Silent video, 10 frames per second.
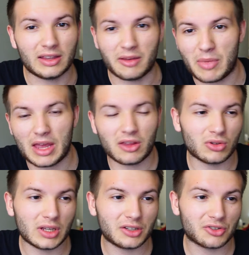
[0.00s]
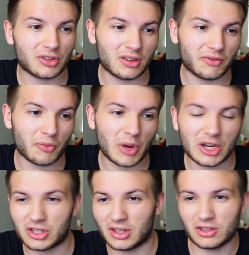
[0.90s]
They manually entered the
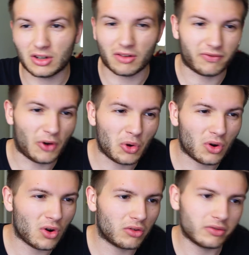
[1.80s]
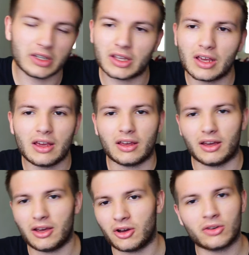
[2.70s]
information. They took a photo of it.
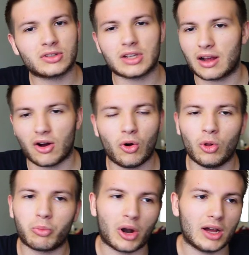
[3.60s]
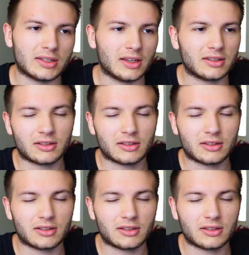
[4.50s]
It was like a whole process.